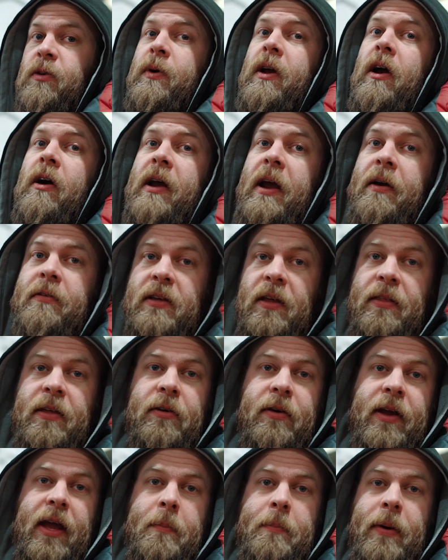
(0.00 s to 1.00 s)
We can't guarantee that
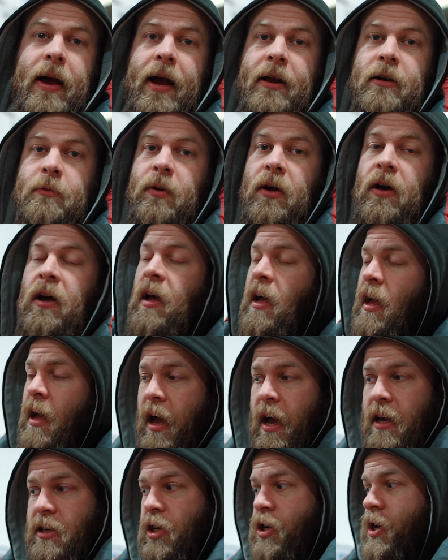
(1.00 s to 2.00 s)
it'll get packed, but
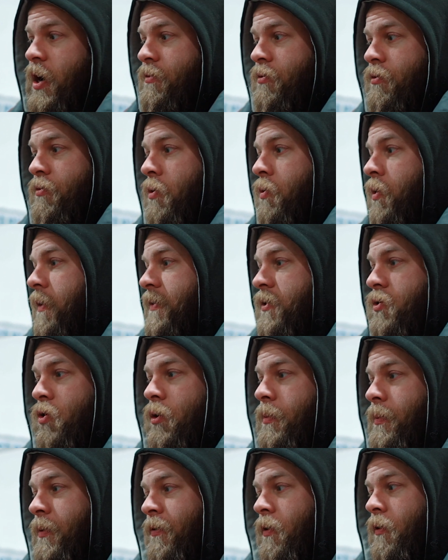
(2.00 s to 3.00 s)
as a general rule, if it's
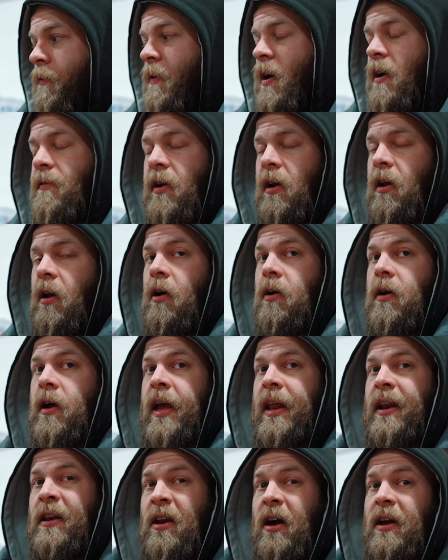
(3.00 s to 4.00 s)
ordered before five o'clock,
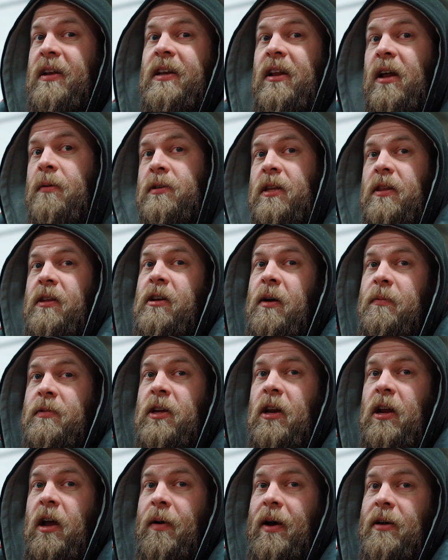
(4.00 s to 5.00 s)
99% of the time it's
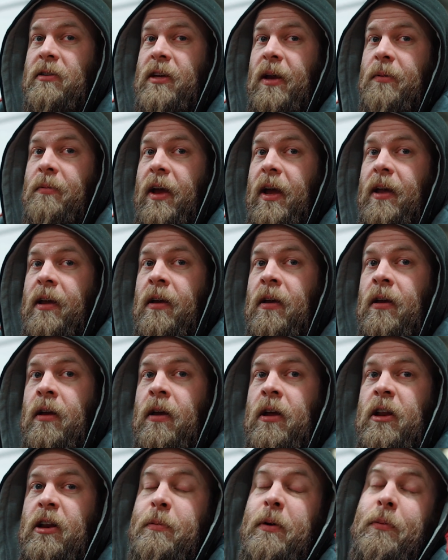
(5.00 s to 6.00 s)
going to go out same day
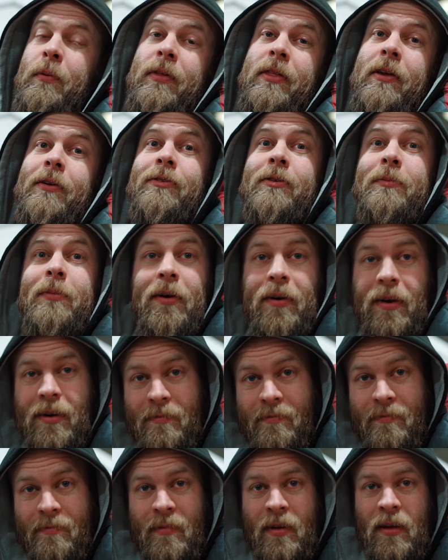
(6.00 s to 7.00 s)
to be with you tomorrow.
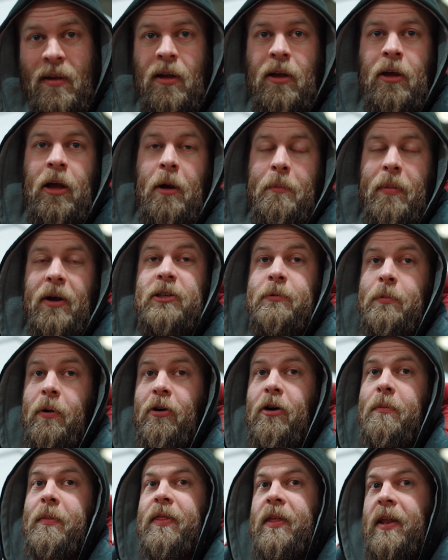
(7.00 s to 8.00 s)
And by
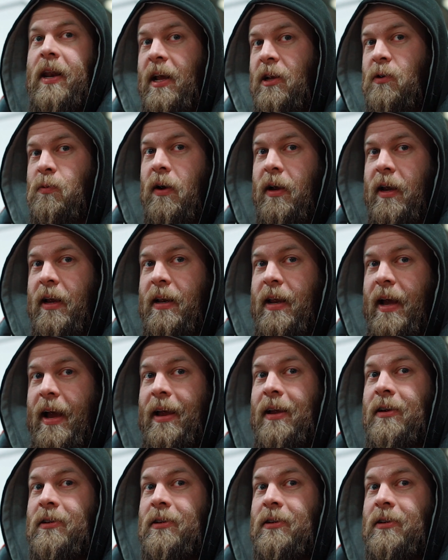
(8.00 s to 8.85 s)
tomorrow, I mean the next working day.